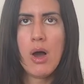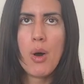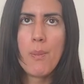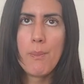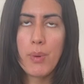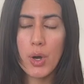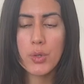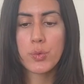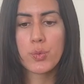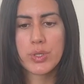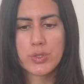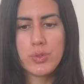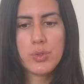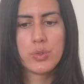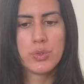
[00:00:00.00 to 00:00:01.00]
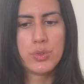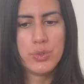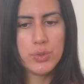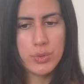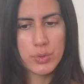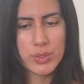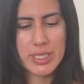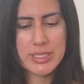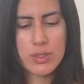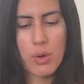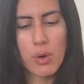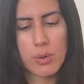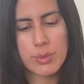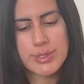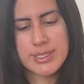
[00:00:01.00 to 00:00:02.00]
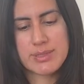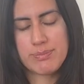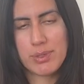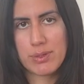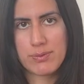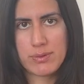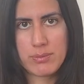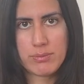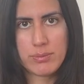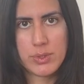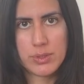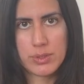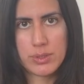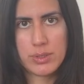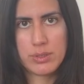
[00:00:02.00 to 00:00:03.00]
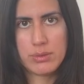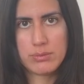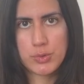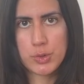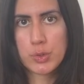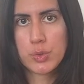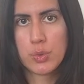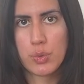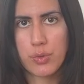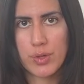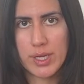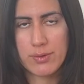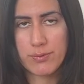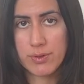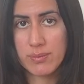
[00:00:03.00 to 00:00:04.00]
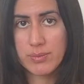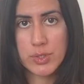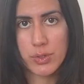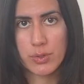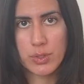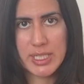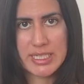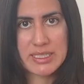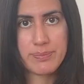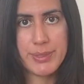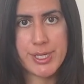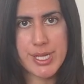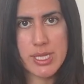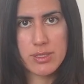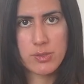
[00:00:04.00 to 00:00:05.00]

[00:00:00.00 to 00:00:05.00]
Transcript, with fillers: but what you could do is always speak from your truth and from your experience.